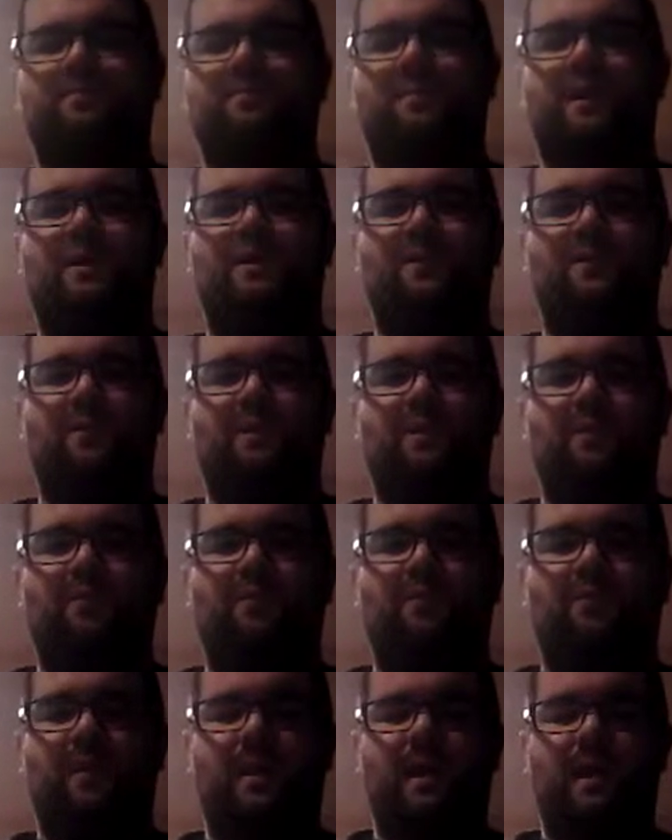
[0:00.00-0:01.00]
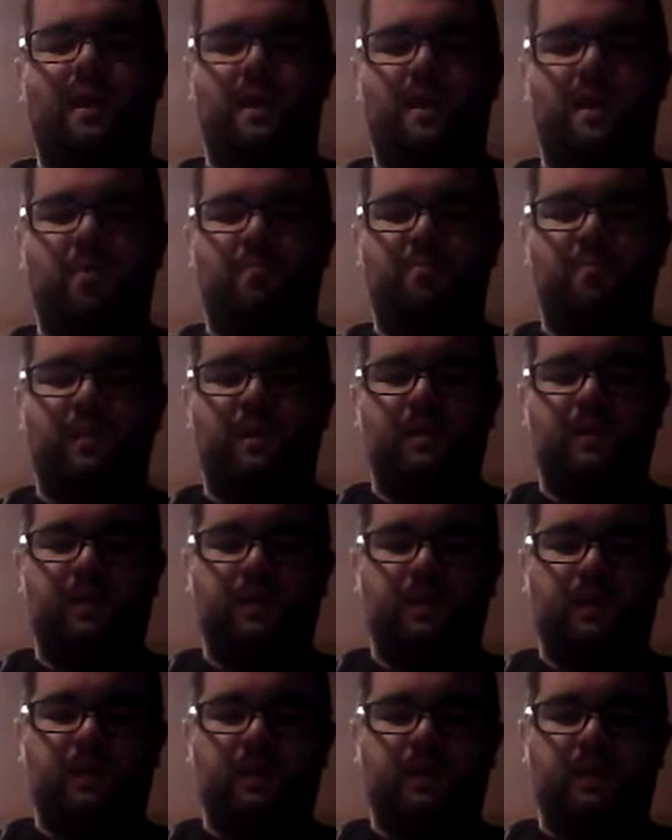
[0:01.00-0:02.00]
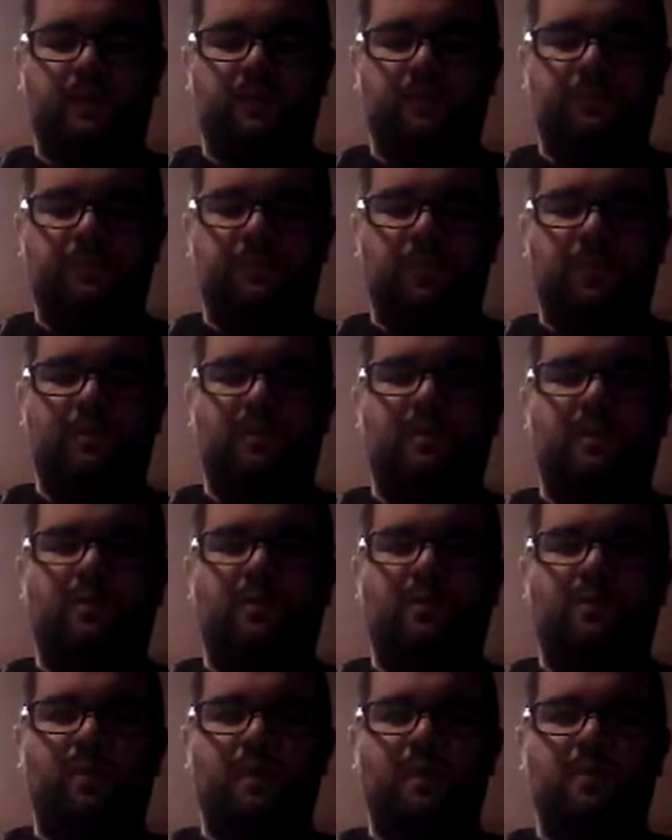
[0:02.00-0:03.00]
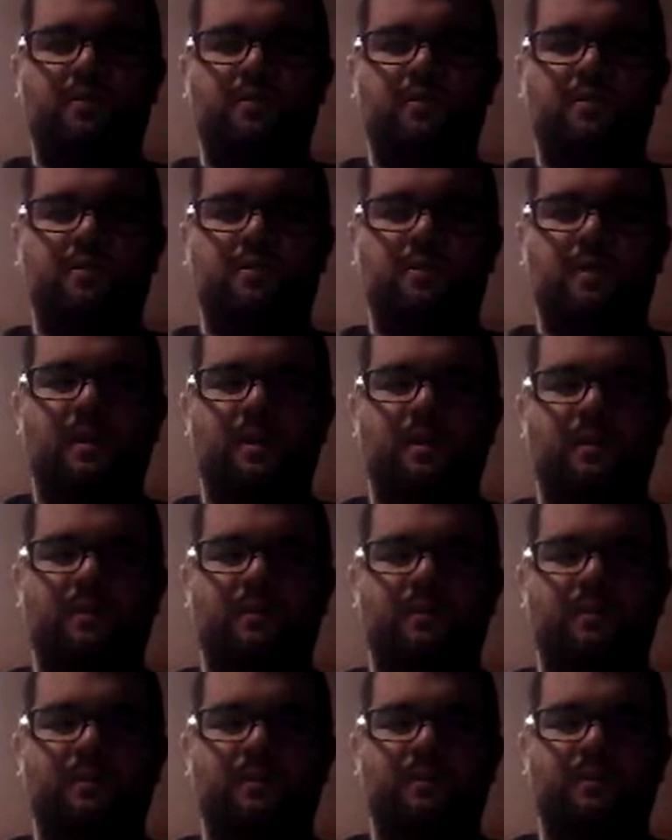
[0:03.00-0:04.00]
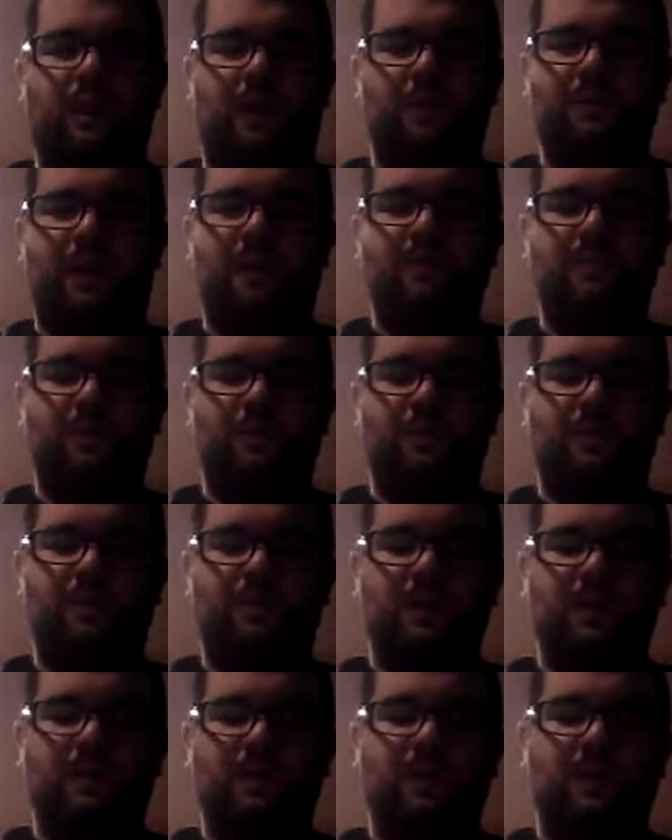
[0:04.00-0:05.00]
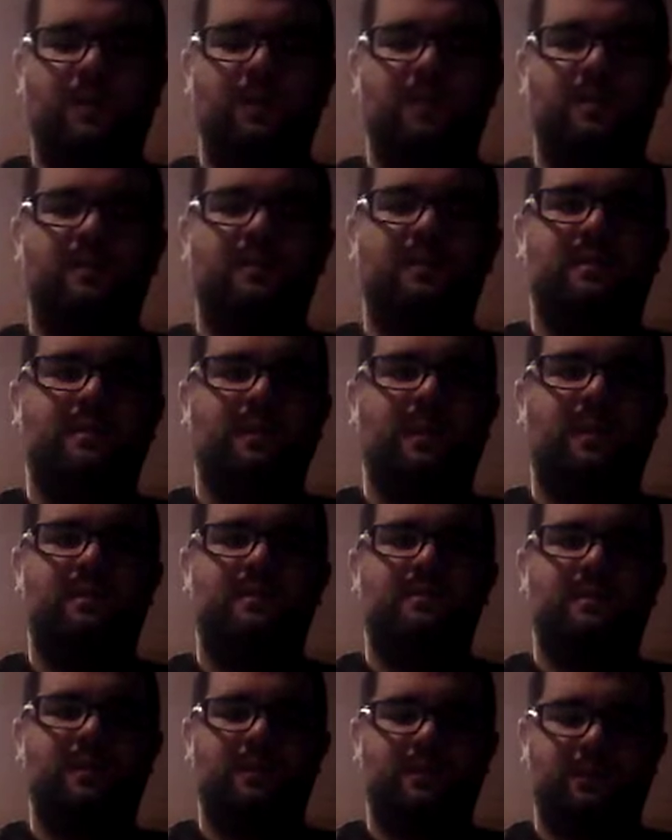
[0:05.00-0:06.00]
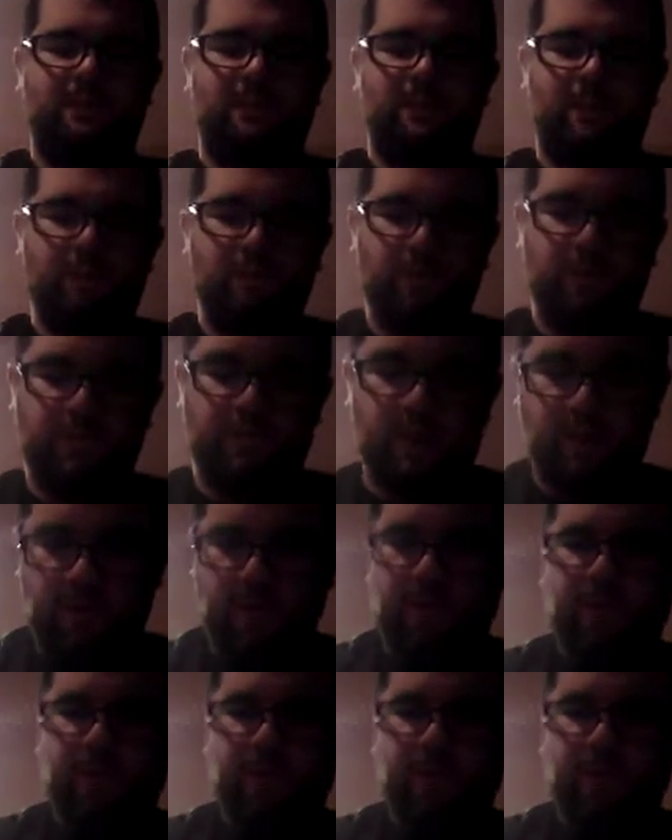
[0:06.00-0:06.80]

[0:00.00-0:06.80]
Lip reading: make her want to fly up. Press the green green heart, and it activates the little shield.